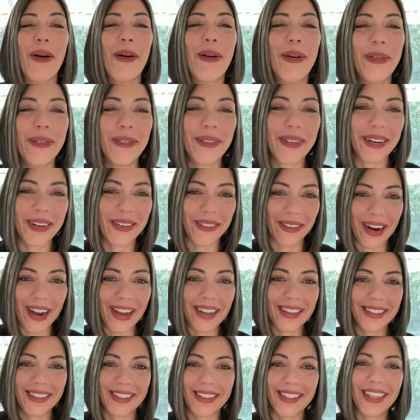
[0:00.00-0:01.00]
own
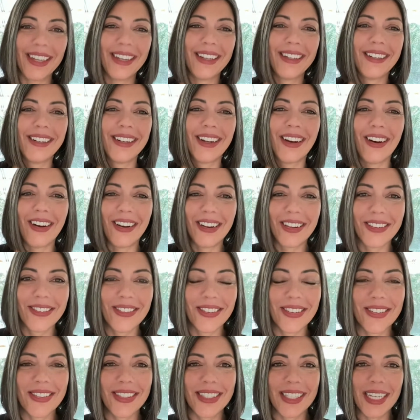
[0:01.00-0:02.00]
regrets and all of
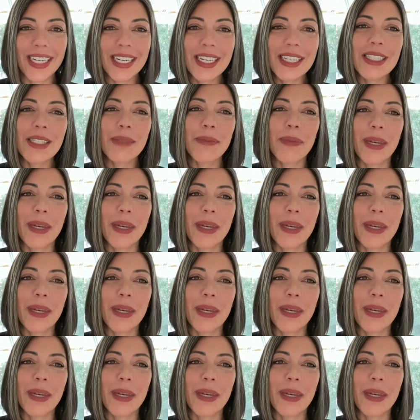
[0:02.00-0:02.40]
those things.